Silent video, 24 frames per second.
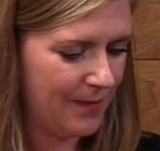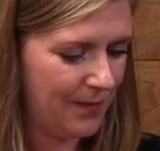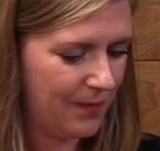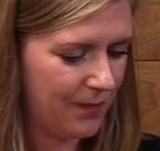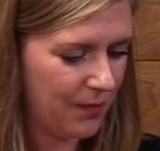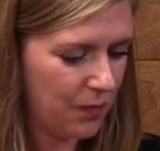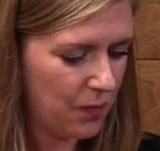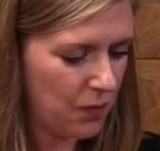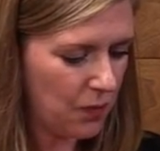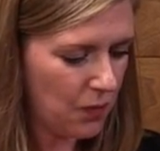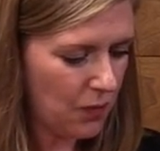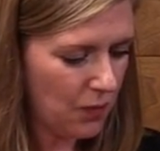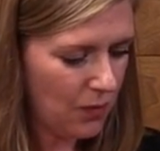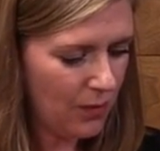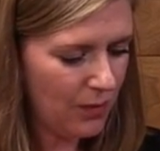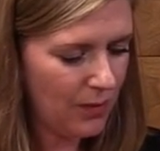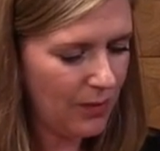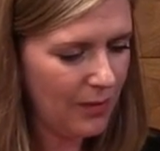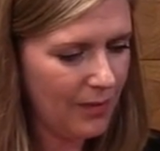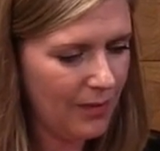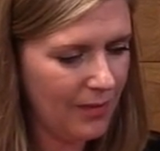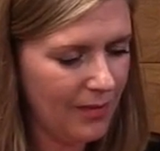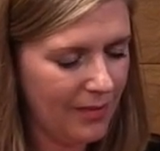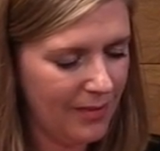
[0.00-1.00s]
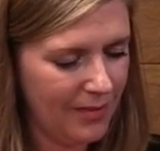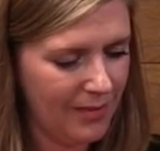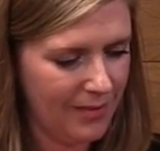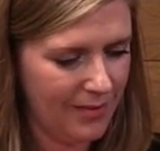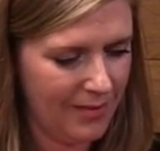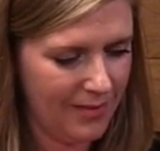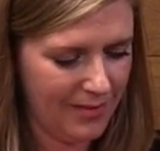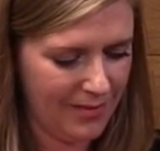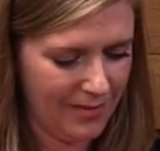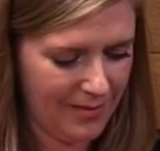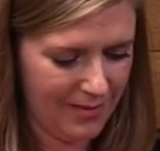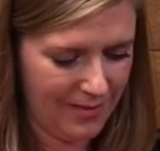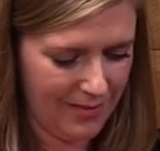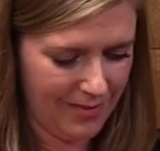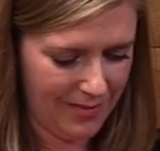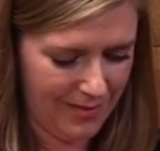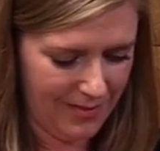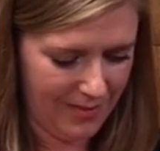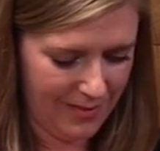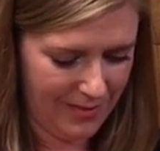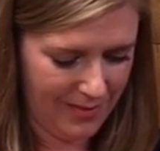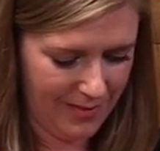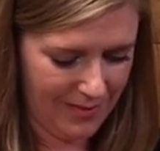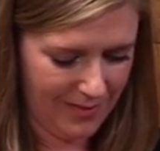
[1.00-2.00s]

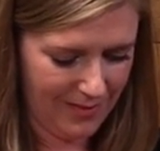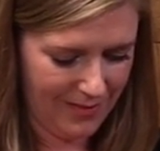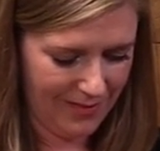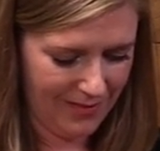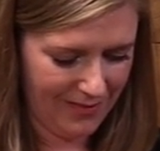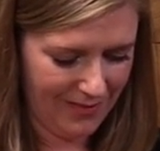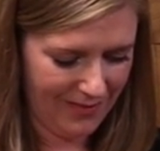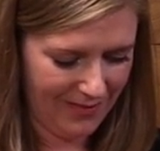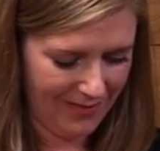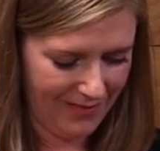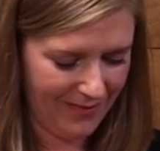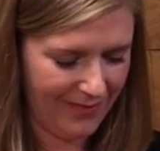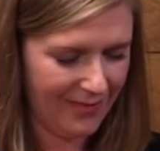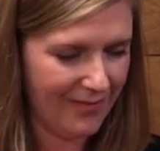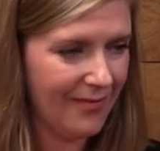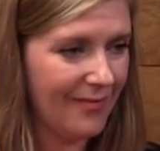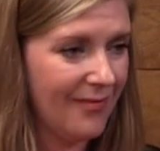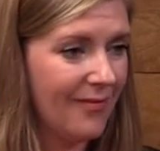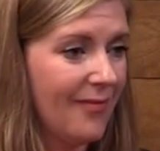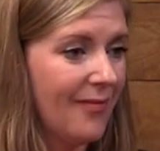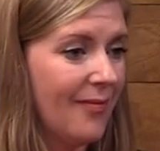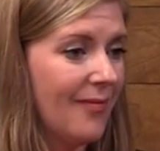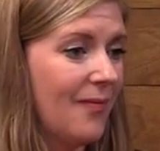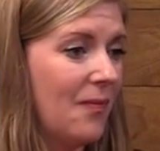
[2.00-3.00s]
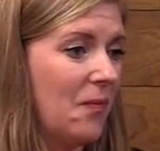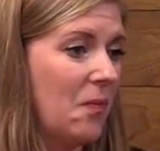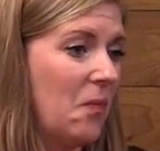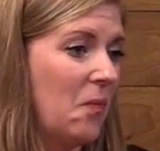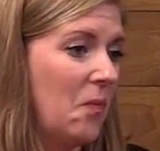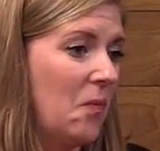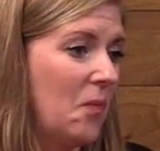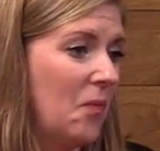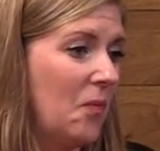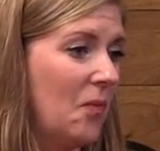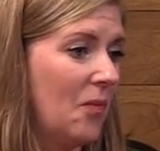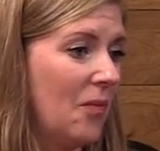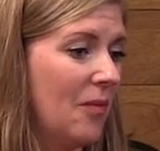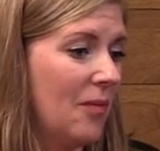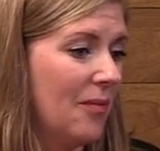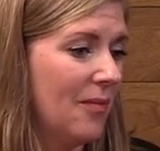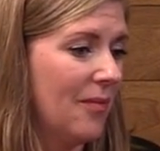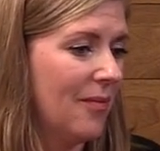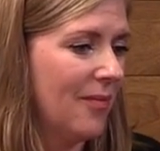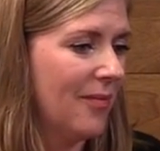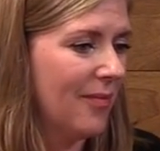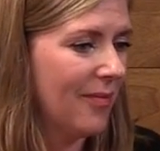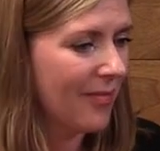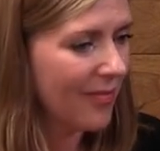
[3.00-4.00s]

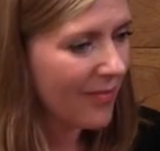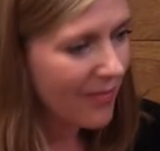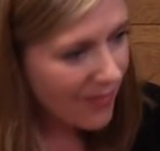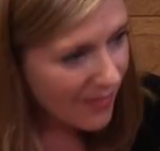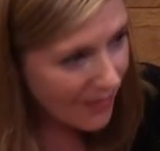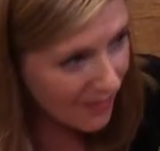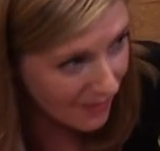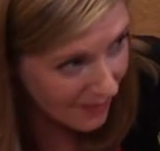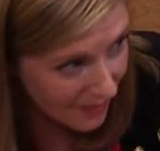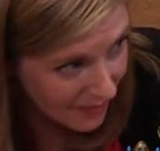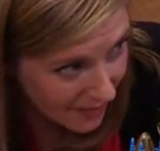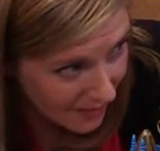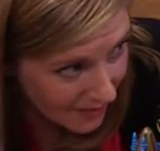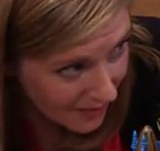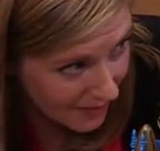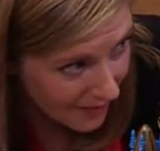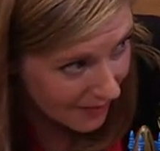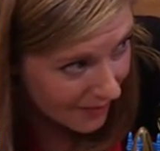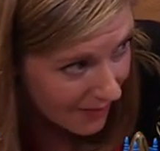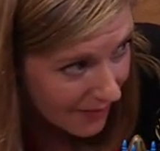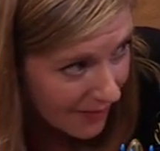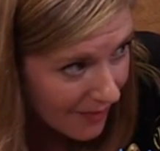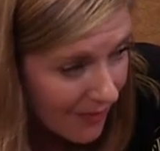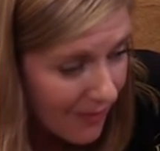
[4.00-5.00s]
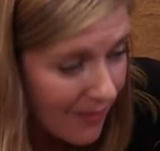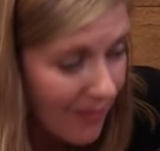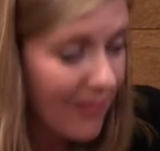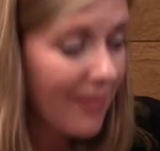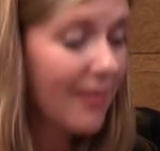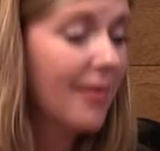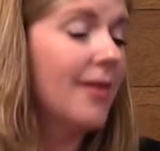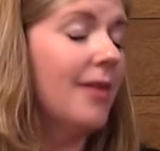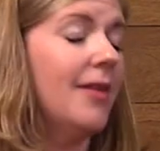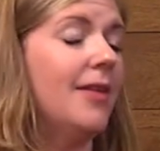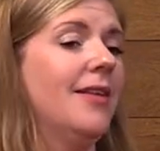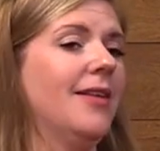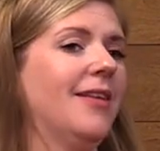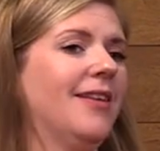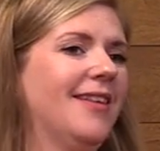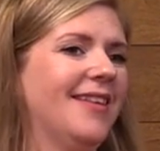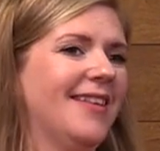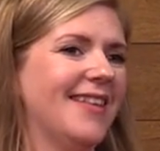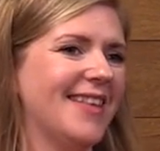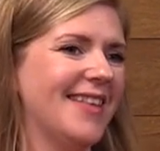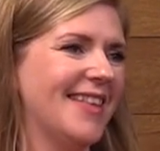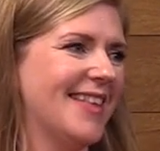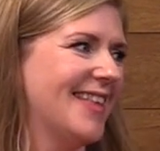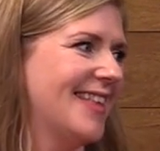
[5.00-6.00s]

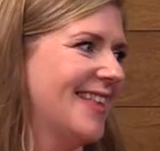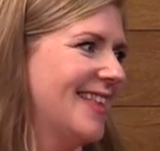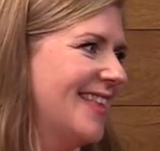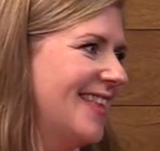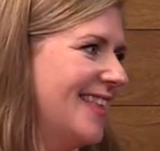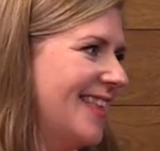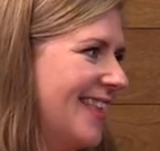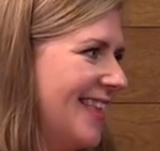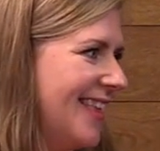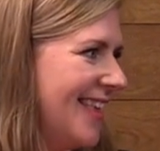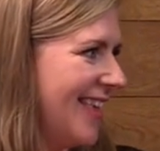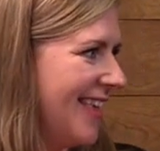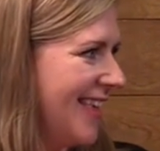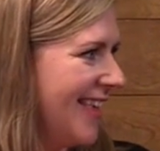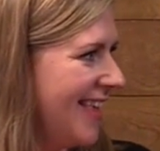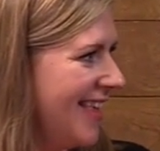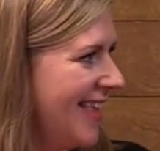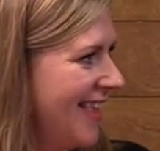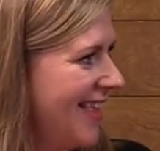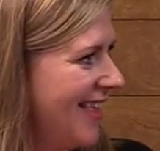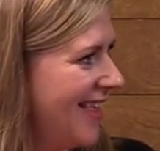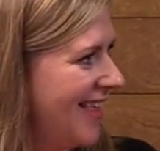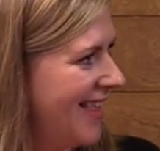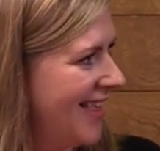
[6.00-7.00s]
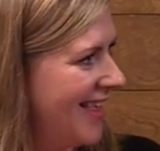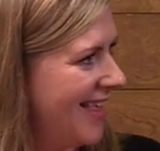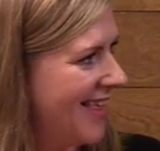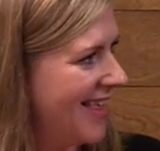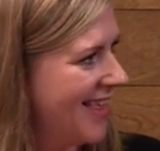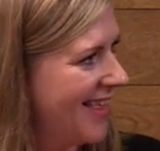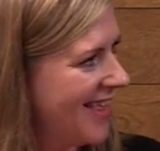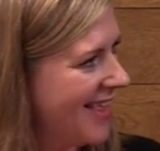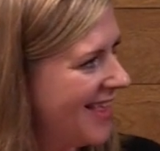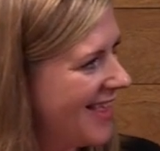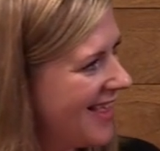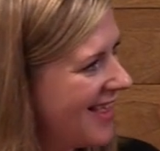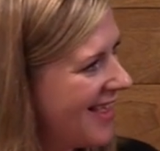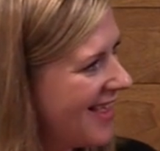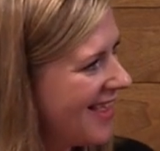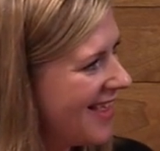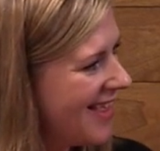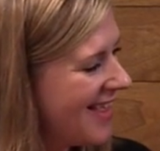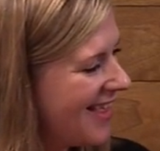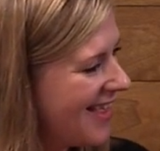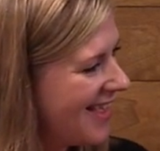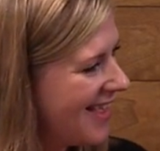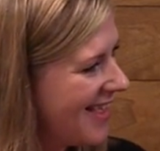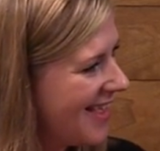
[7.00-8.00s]
No words are spoken by the person on screen.